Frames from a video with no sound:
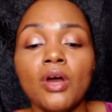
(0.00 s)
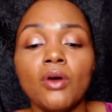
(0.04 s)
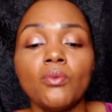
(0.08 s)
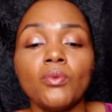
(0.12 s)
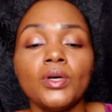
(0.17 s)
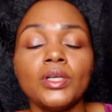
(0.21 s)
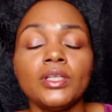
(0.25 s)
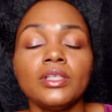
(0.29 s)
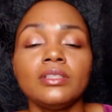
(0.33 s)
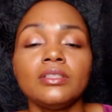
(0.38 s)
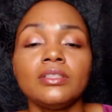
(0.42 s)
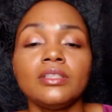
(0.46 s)

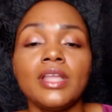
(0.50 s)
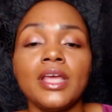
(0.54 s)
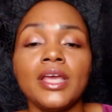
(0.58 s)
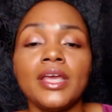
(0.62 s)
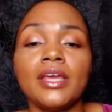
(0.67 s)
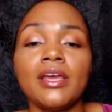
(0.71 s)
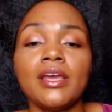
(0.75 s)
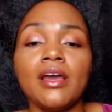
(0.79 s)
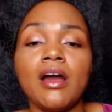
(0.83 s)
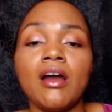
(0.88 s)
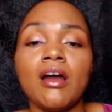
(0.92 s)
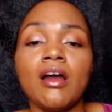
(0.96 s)
what
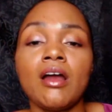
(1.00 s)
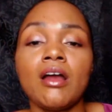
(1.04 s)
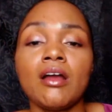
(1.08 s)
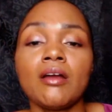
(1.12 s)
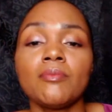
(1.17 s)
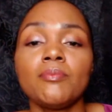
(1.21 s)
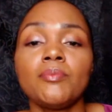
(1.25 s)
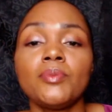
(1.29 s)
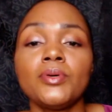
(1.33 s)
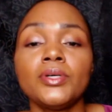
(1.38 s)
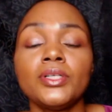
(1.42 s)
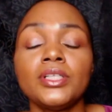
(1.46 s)
they
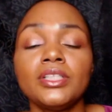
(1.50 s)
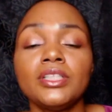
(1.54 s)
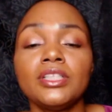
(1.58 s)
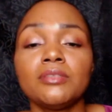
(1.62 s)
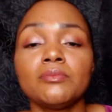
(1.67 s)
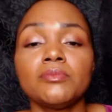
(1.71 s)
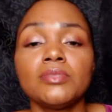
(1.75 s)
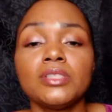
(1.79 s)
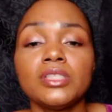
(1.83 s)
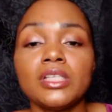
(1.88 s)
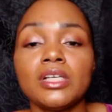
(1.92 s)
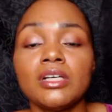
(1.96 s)
are putting
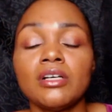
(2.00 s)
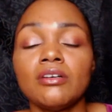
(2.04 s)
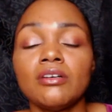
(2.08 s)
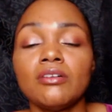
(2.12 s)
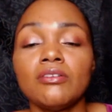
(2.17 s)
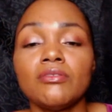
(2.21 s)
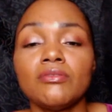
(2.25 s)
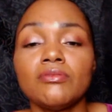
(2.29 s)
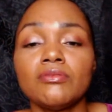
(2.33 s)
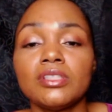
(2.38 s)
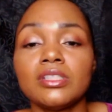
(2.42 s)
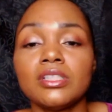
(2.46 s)

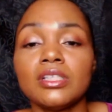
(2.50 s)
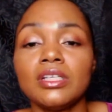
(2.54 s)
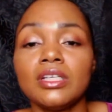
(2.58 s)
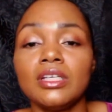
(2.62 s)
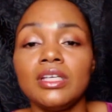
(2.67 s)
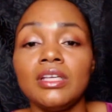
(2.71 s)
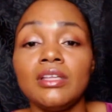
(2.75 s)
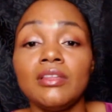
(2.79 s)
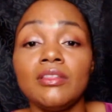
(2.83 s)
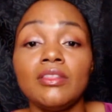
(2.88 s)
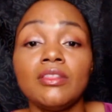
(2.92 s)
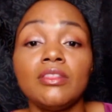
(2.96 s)
themselves
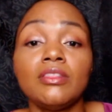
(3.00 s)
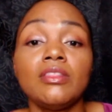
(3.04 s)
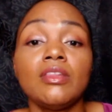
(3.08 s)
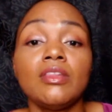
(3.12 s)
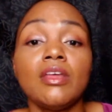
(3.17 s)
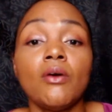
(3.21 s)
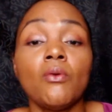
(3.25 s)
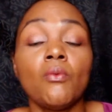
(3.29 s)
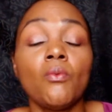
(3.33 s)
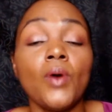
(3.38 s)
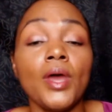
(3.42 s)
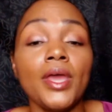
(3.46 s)
in
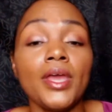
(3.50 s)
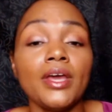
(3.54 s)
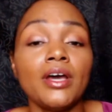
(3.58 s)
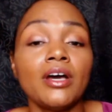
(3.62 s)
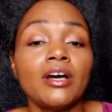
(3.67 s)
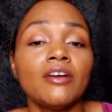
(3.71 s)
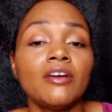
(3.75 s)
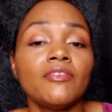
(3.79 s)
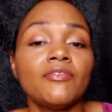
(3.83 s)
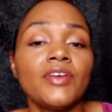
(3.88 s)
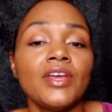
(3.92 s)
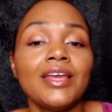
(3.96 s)
way
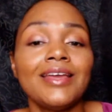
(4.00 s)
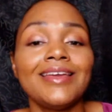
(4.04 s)
of.